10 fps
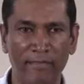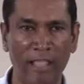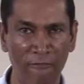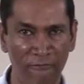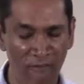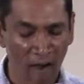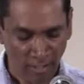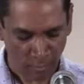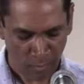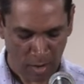The
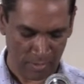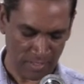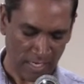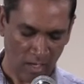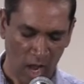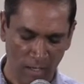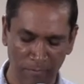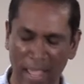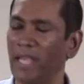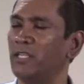fourth promise that God
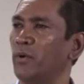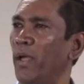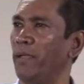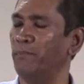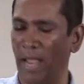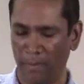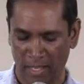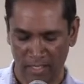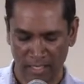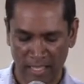made to Abraham
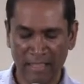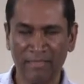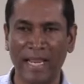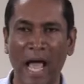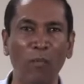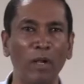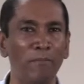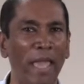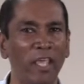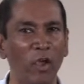is that I will
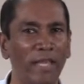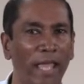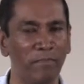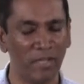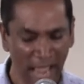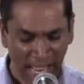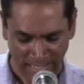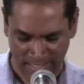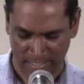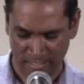make your name
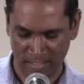great.